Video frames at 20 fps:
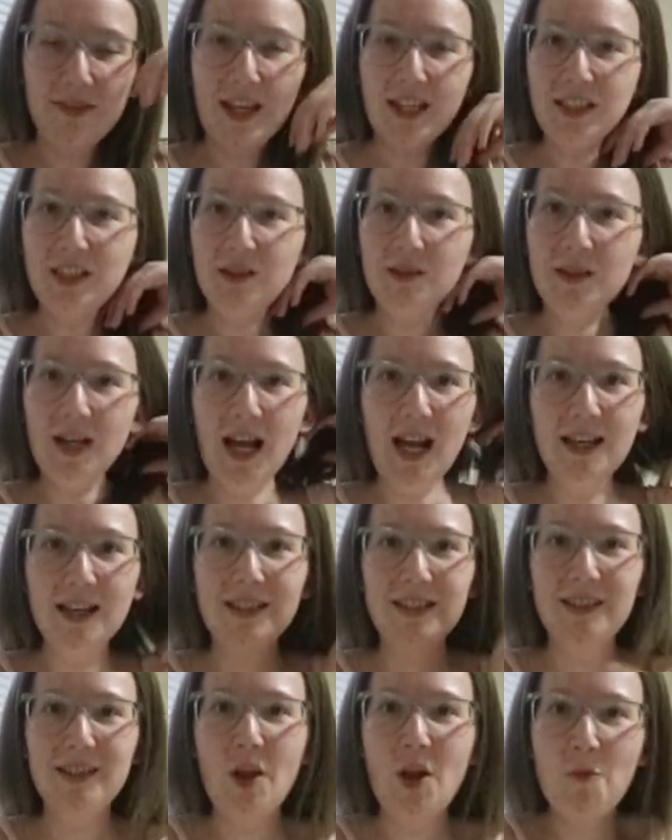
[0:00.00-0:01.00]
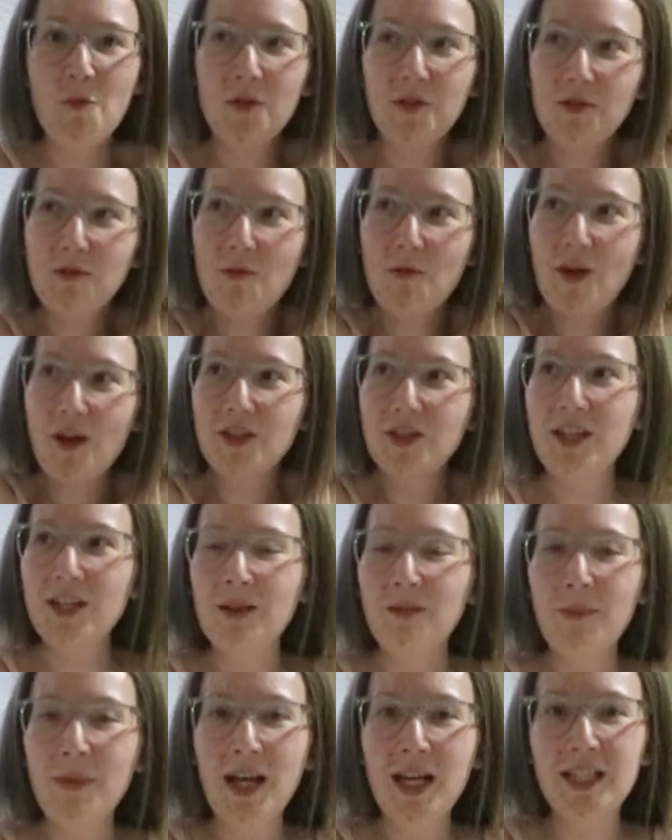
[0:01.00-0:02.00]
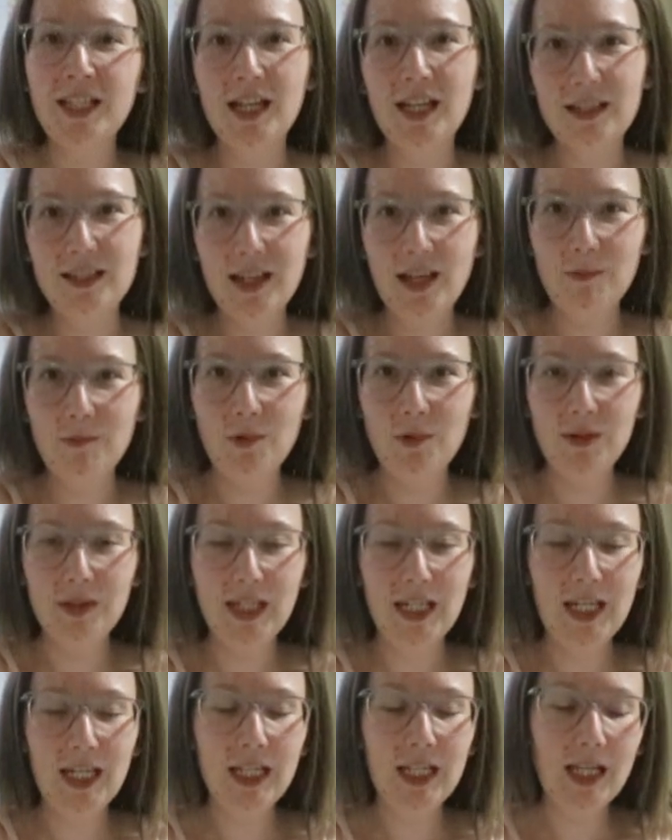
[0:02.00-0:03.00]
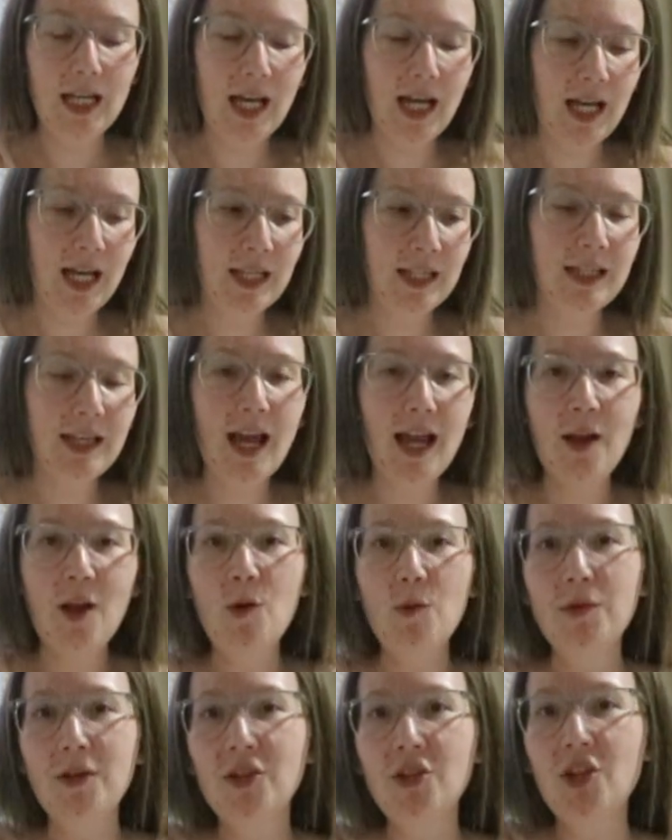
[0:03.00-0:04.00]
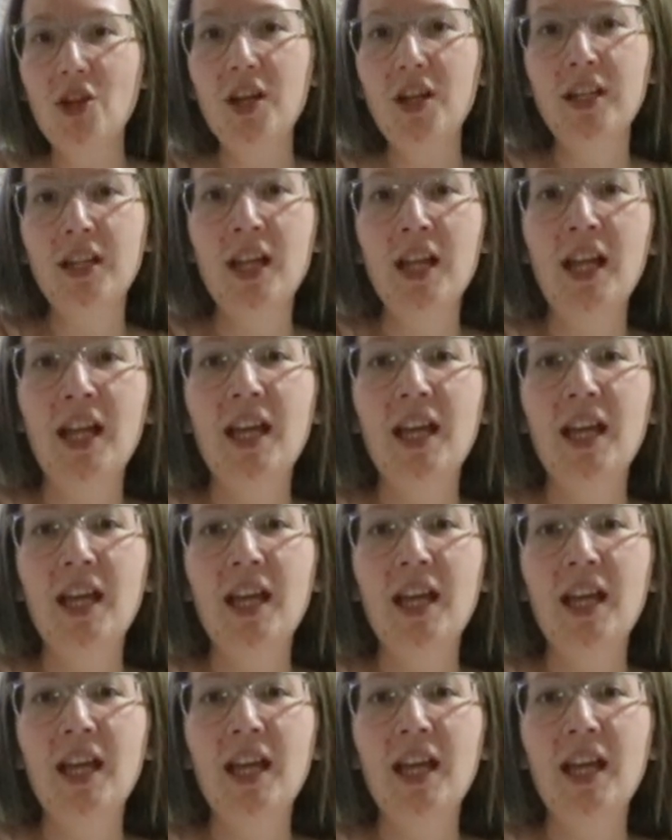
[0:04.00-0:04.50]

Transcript: thank you guys so much for watching my nighttime routine and I hope you enjoyed.